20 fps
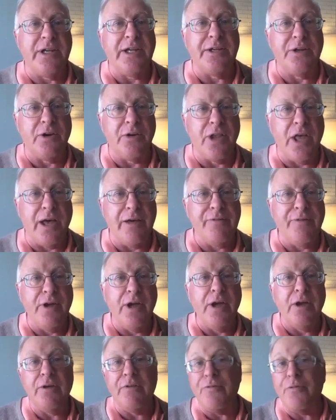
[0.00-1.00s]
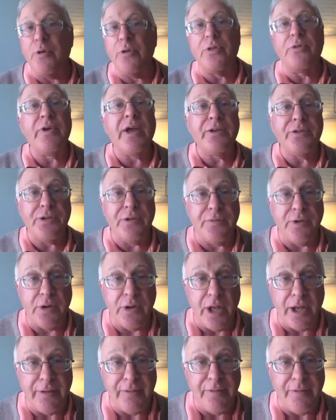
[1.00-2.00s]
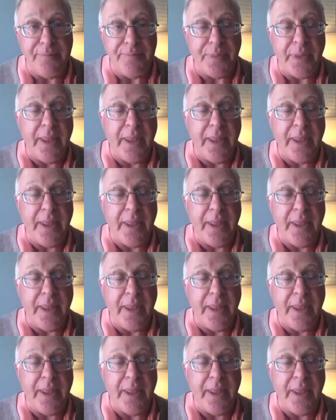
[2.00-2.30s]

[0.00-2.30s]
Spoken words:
in your life for the rest of your life.